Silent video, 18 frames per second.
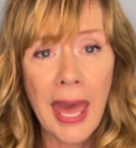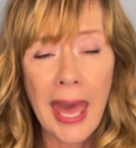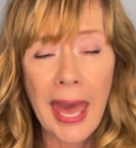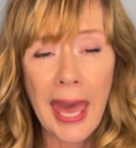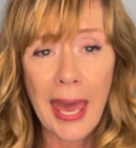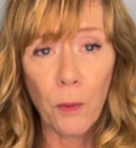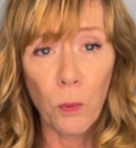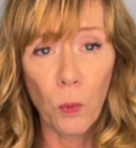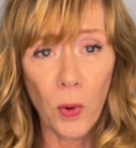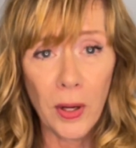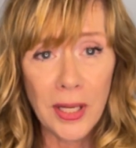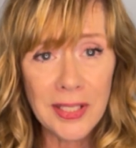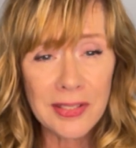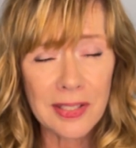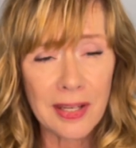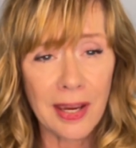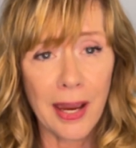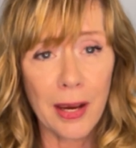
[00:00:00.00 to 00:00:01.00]
at one
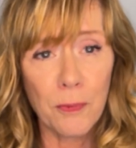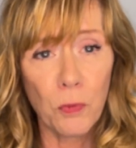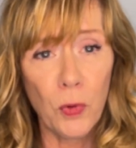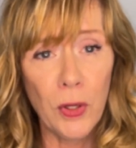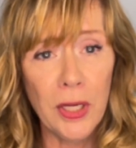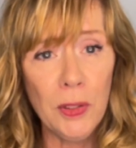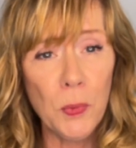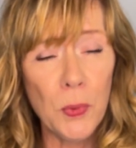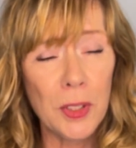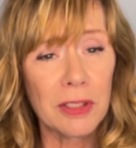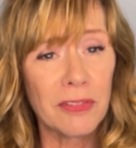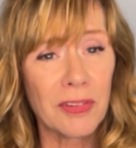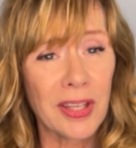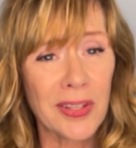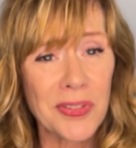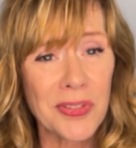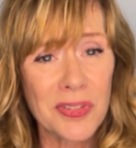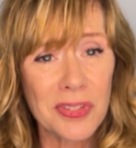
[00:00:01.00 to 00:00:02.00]
time we would have
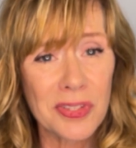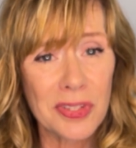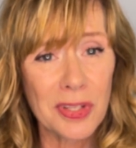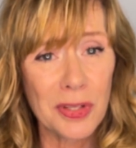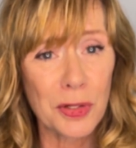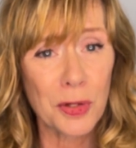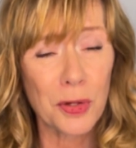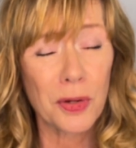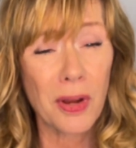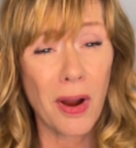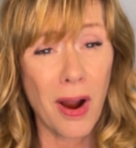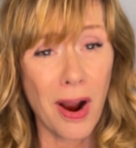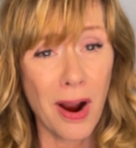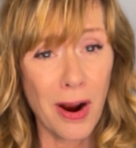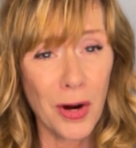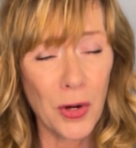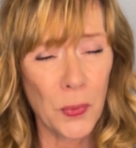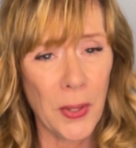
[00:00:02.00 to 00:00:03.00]
considered
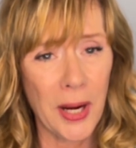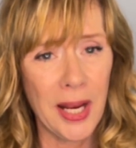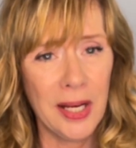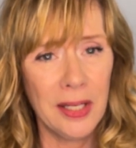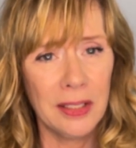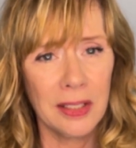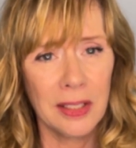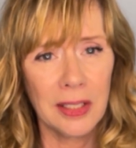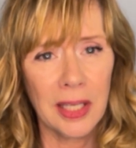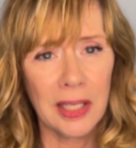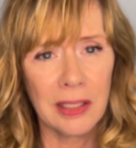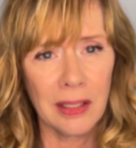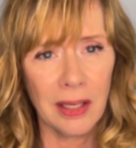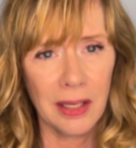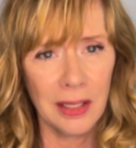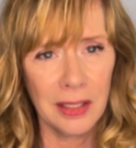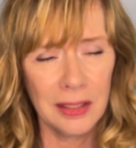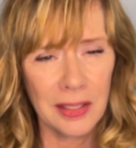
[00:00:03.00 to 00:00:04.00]
R rated and
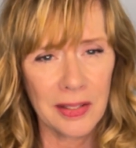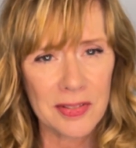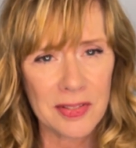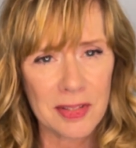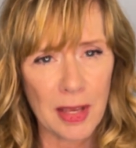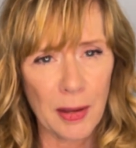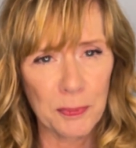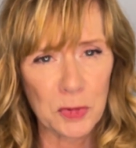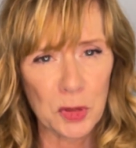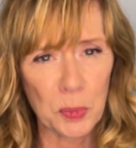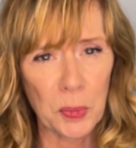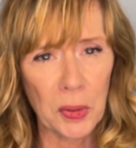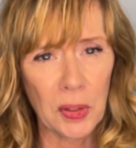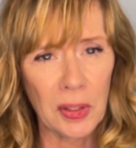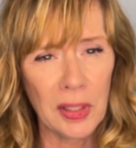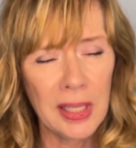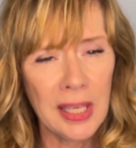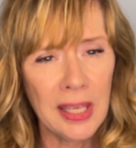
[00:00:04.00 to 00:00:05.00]

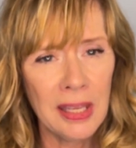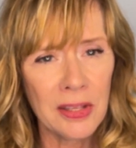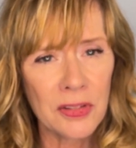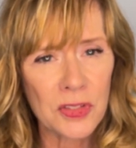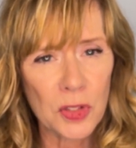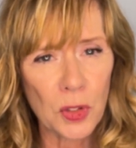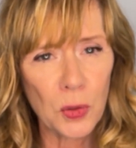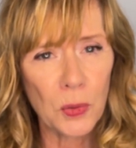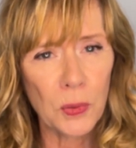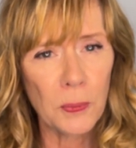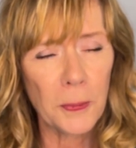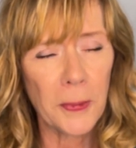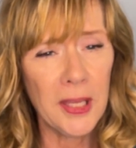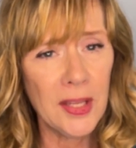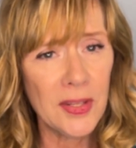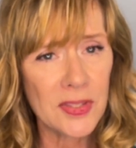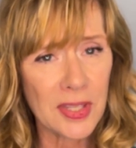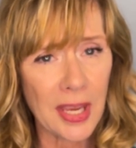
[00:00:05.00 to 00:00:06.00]
unacceptable. So
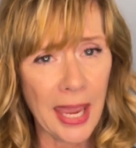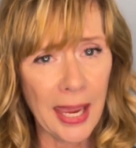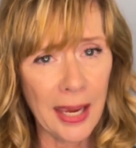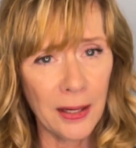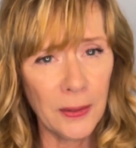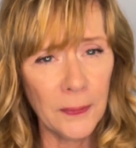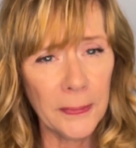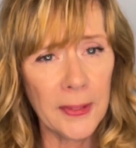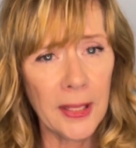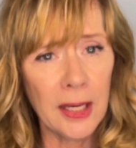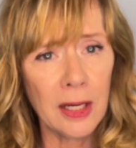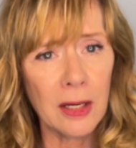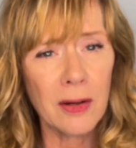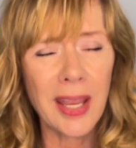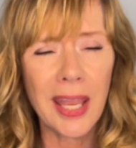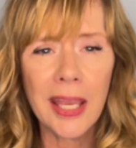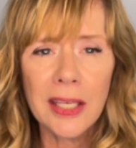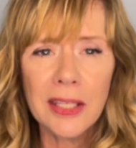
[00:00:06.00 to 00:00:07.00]
it's out there,
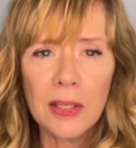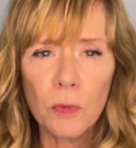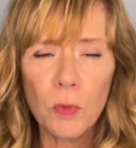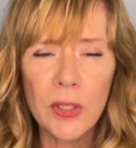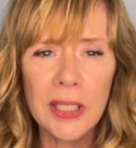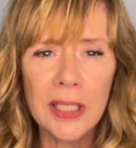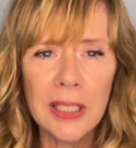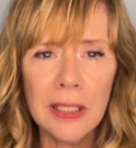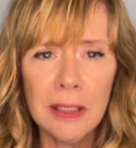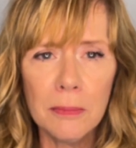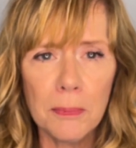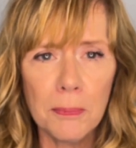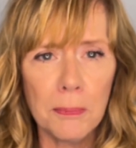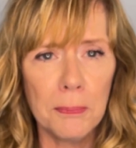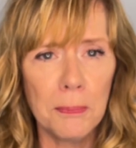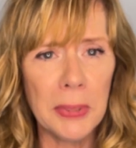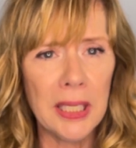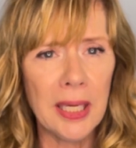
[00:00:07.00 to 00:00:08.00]
and we
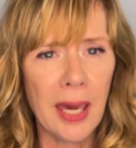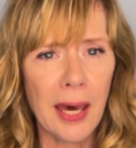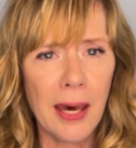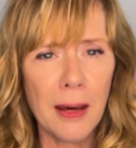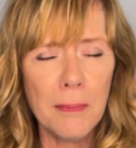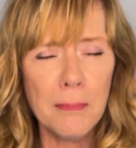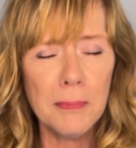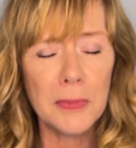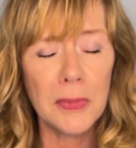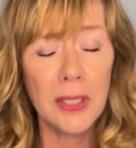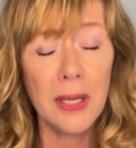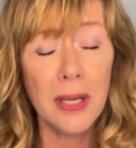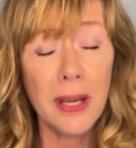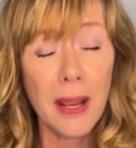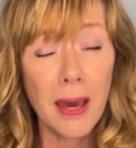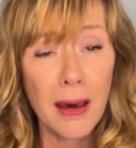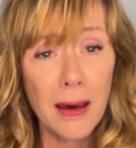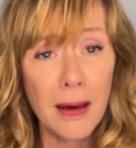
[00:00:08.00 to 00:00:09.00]
become
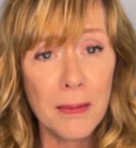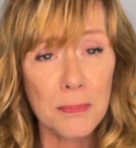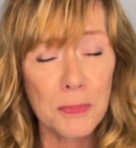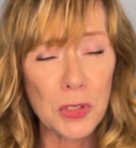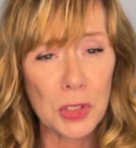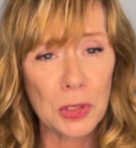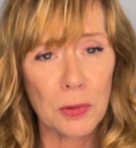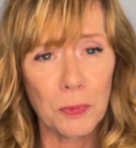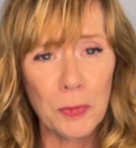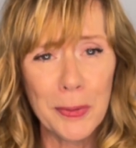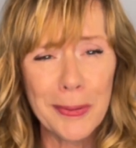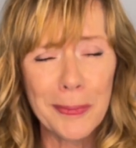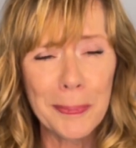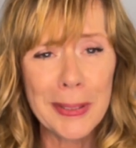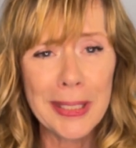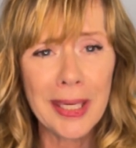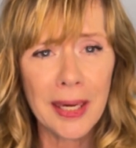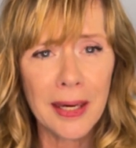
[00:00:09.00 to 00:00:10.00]
numb to it. We
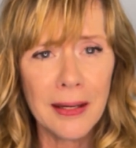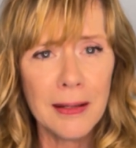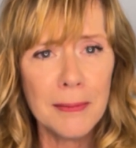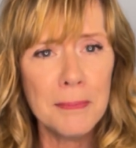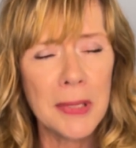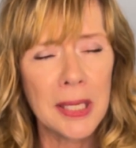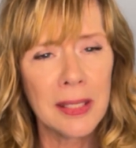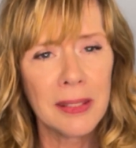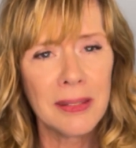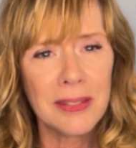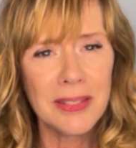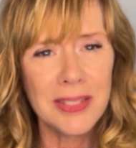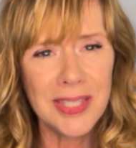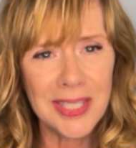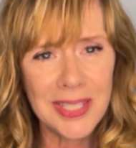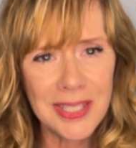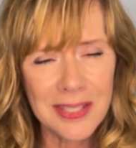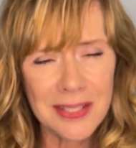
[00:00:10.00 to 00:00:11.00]
become
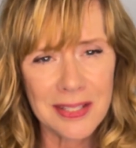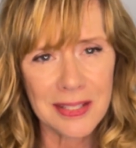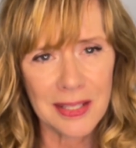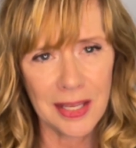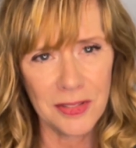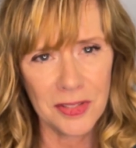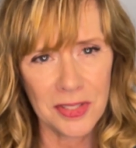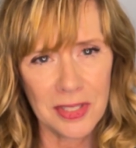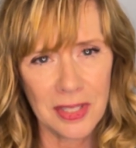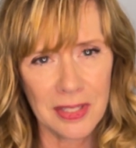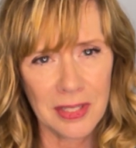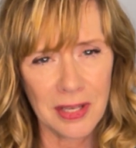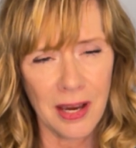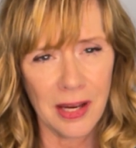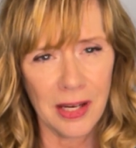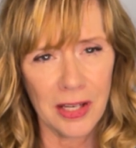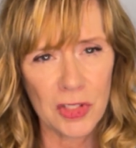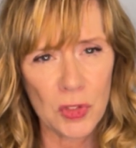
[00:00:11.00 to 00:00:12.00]

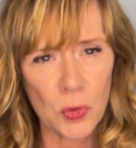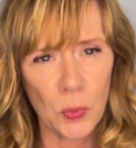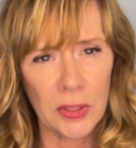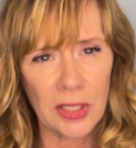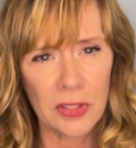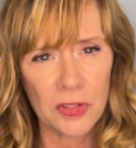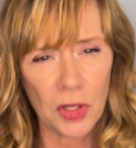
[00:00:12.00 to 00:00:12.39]
desensitized when it's